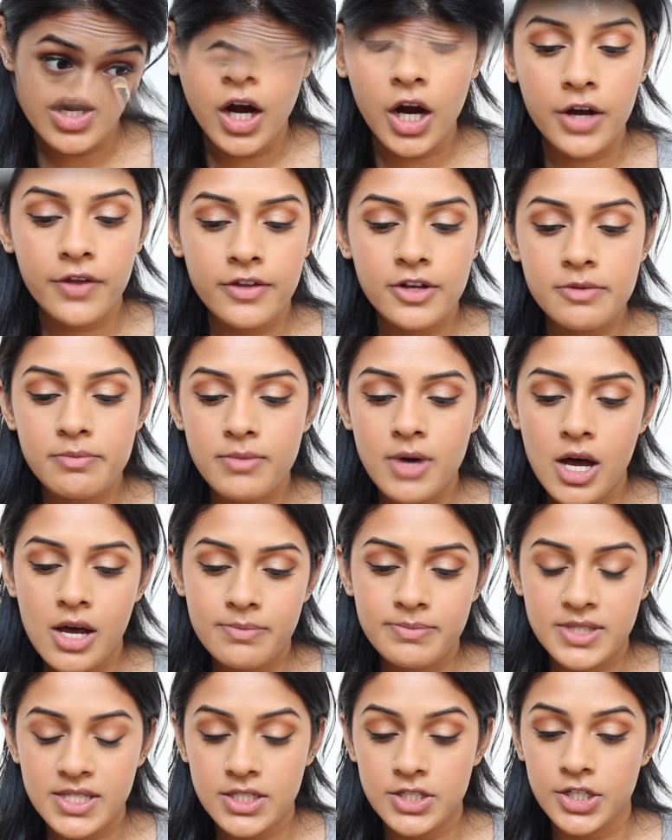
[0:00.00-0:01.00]
Are there
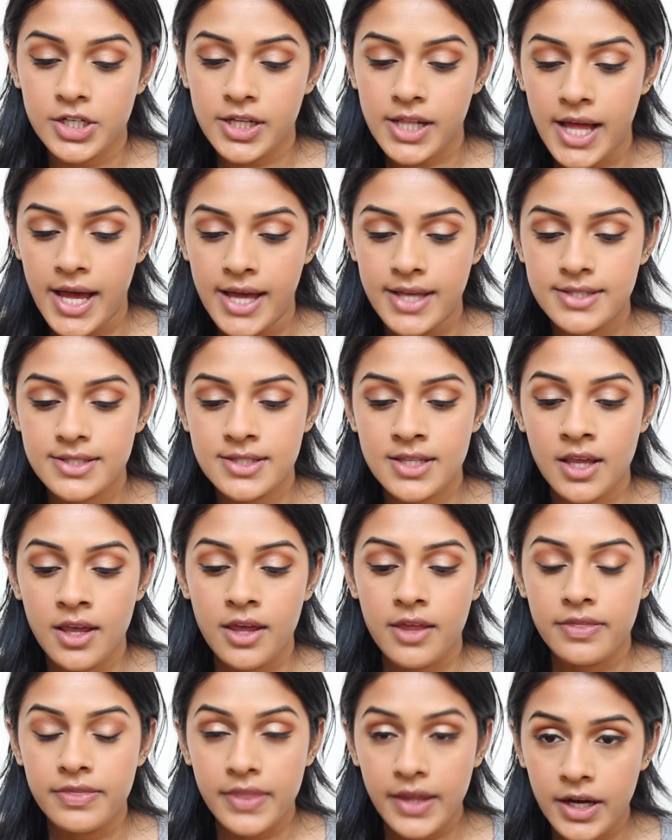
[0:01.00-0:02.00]
moms in your class?
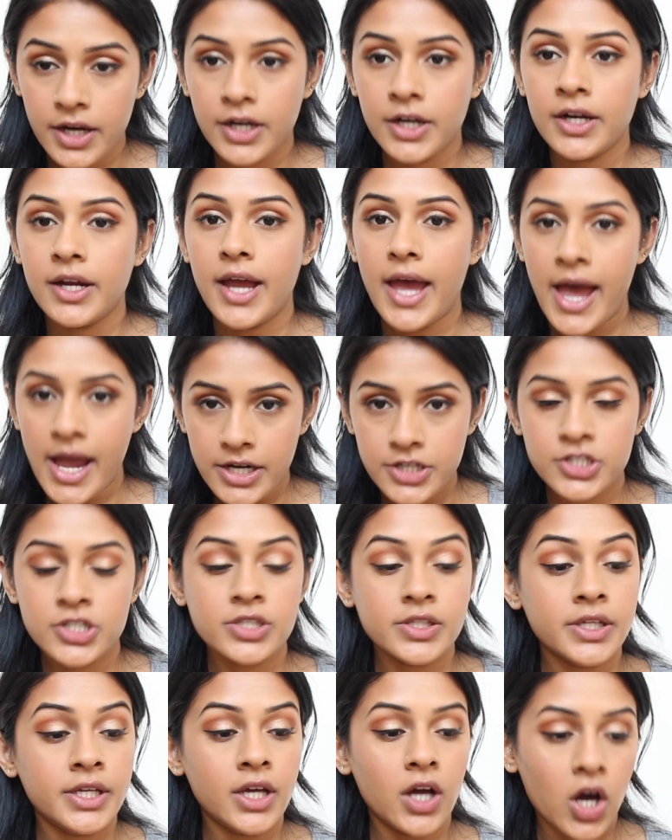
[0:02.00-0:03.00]
There
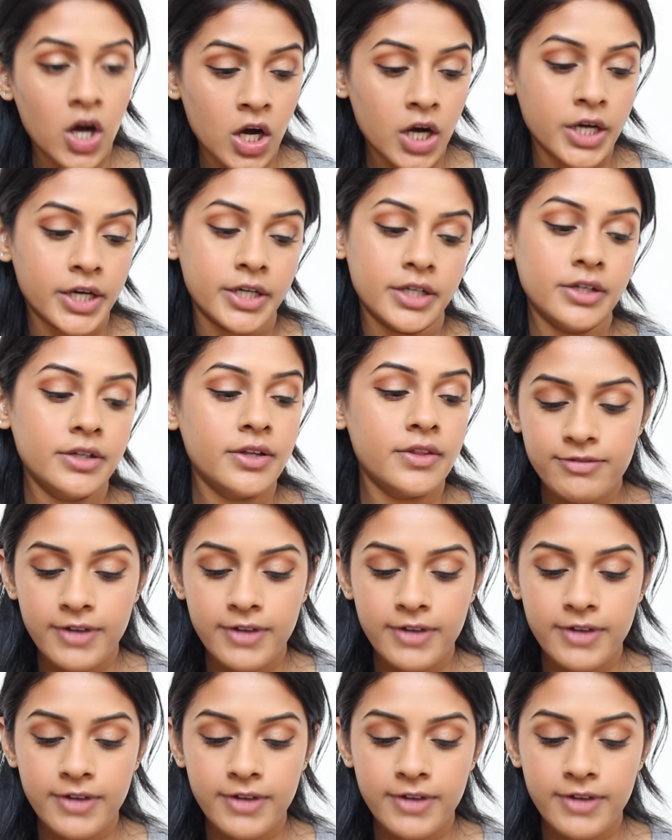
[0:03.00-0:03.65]
actually are.